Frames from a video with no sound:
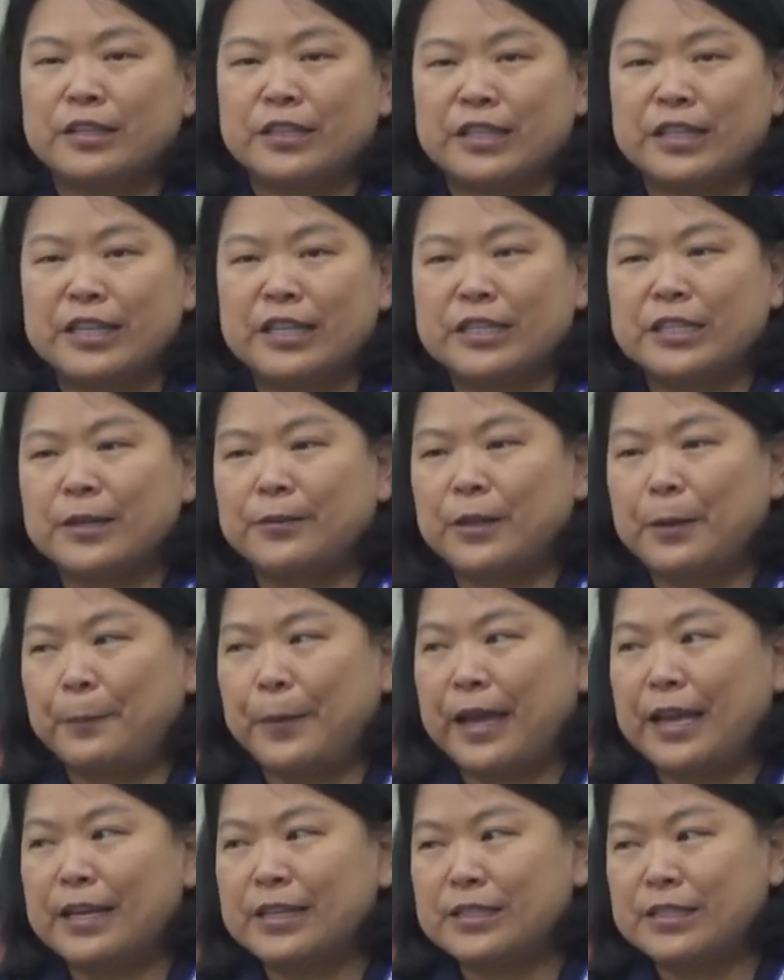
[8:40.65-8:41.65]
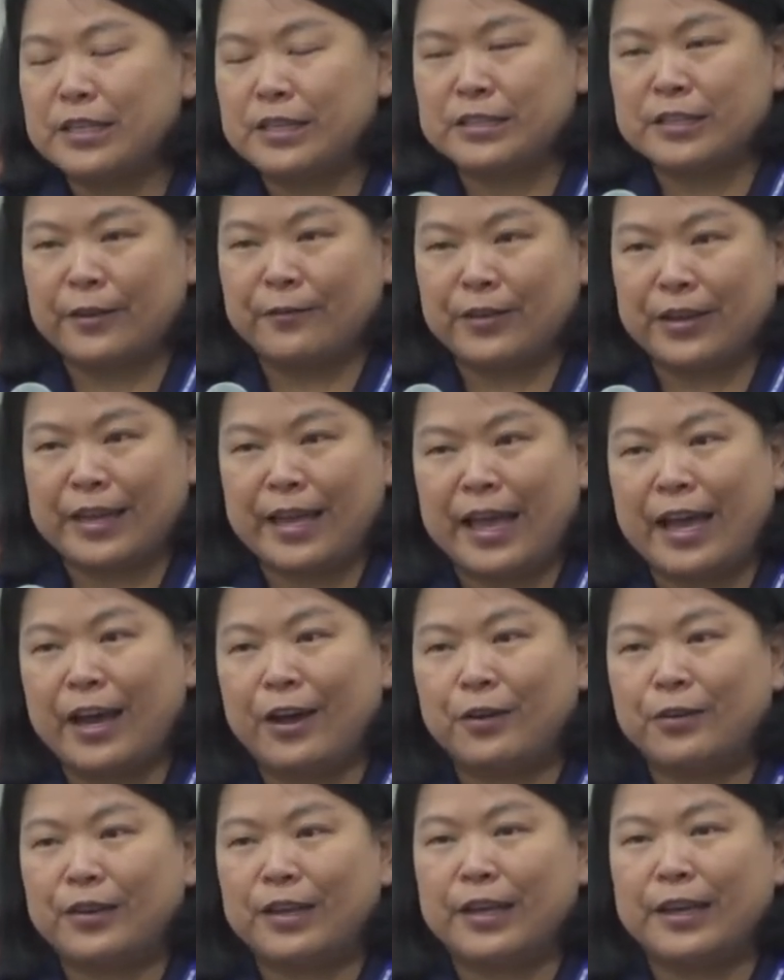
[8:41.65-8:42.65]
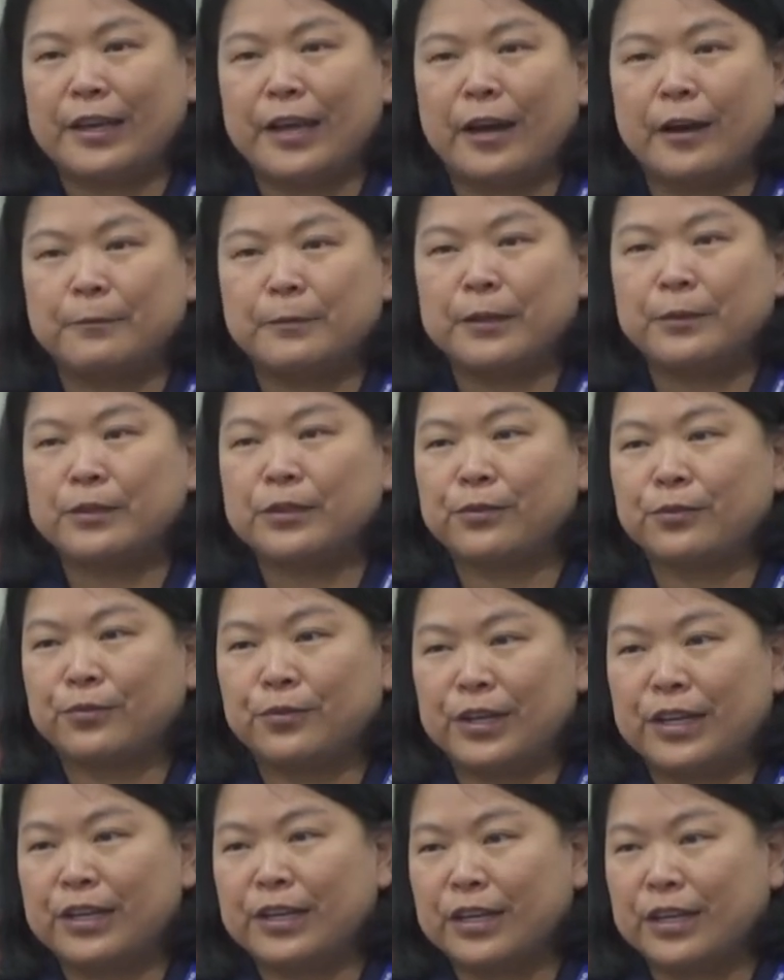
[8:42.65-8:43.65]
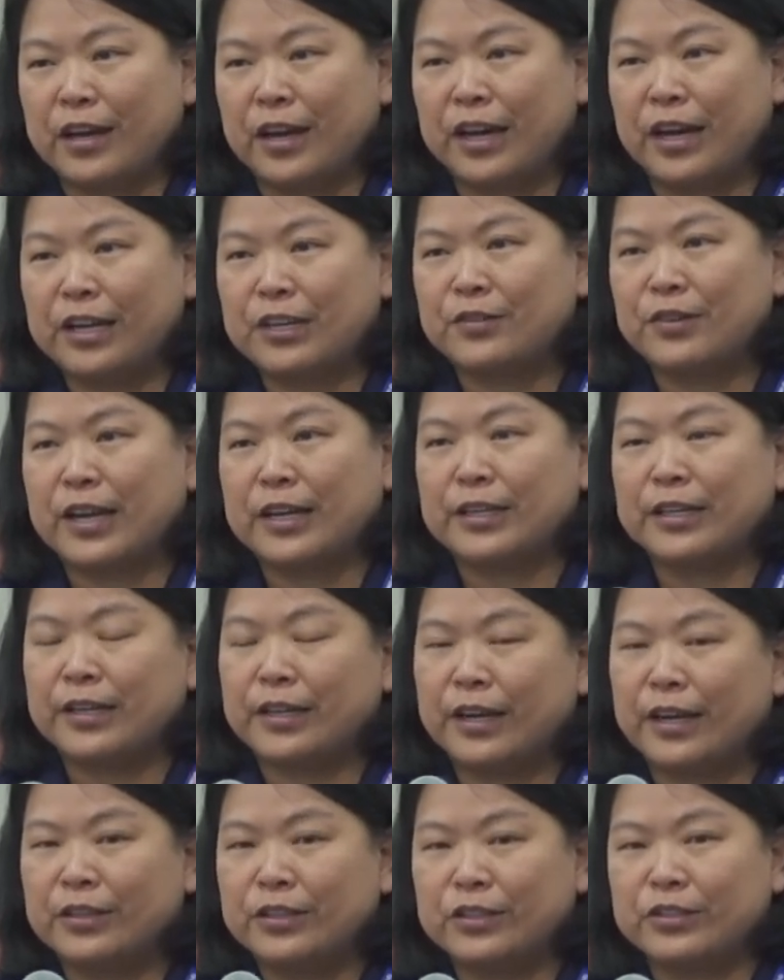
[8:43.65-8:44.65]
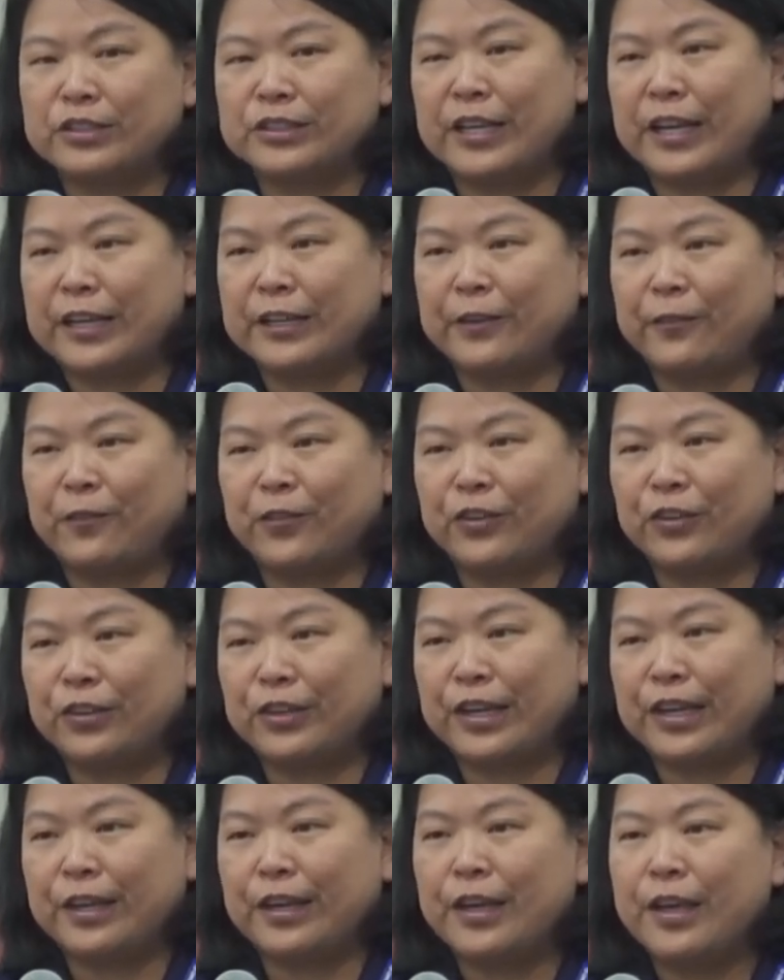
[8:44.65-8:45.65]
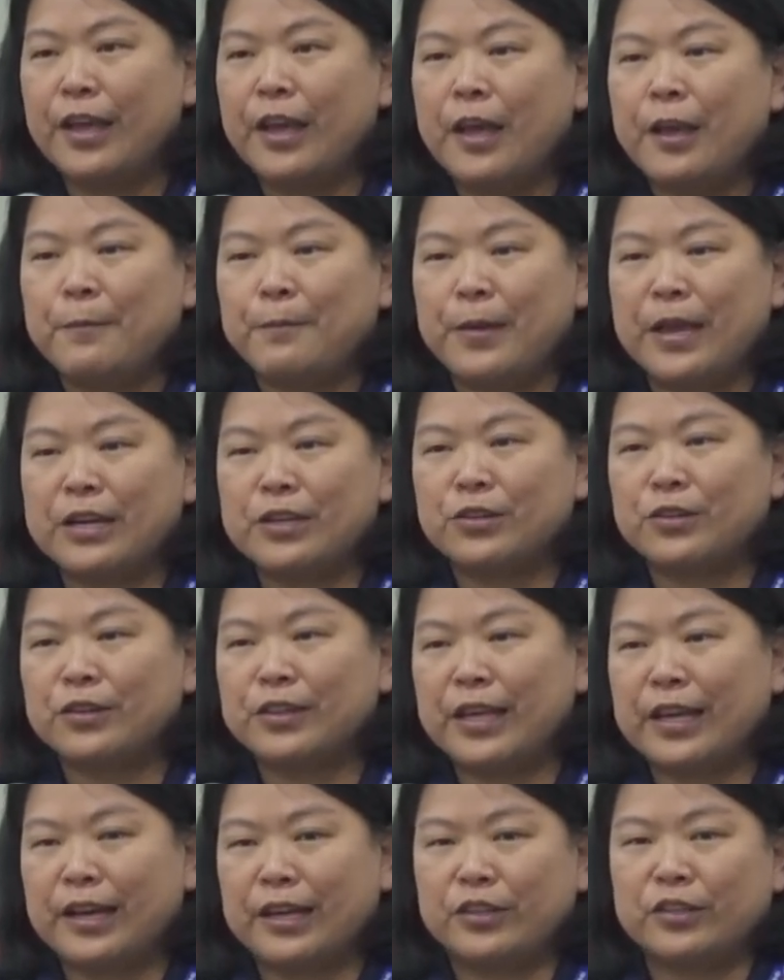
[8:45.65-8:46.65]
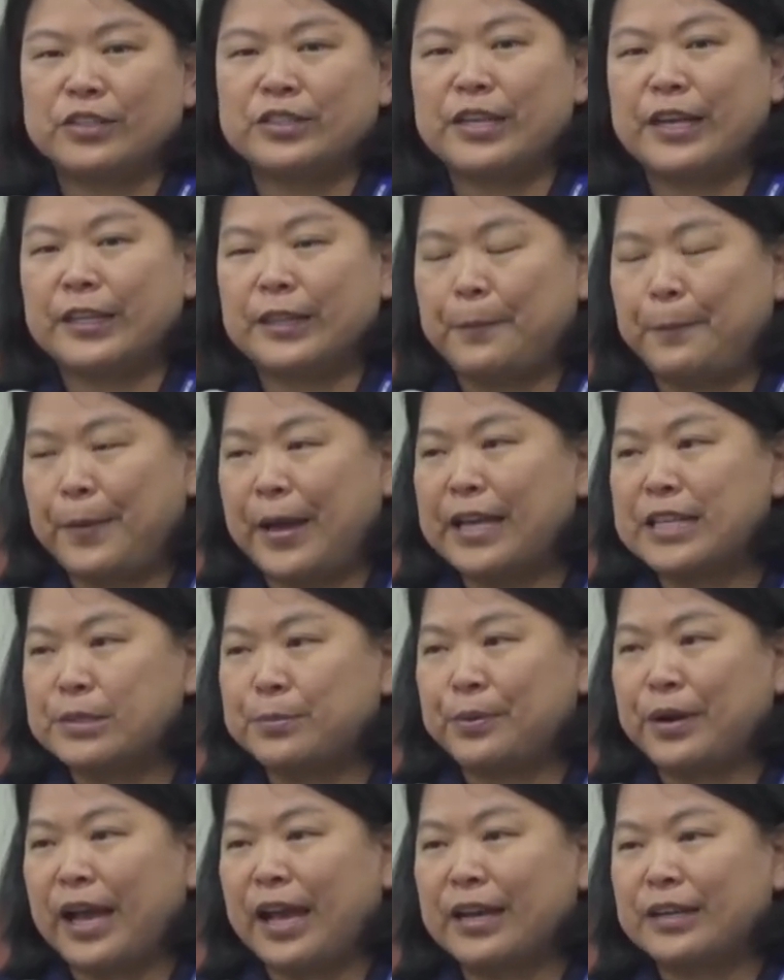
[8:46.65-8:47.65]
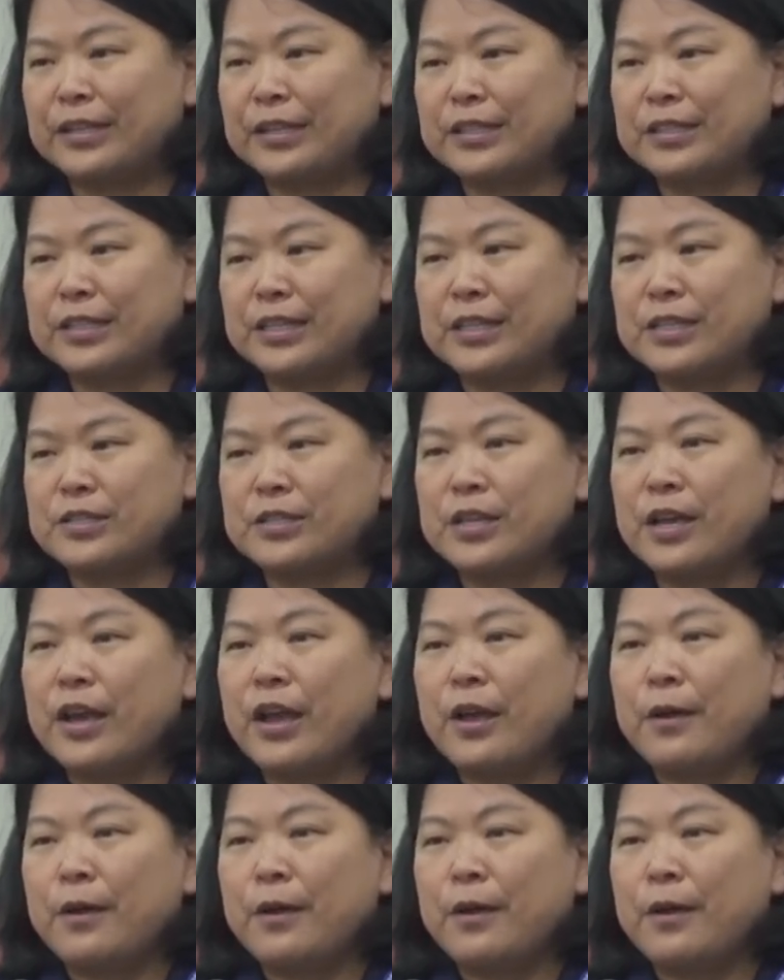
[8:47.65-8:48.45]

Teach them the basics of accounting, help them to read a contract and understand it fully make sure they understand the best practices,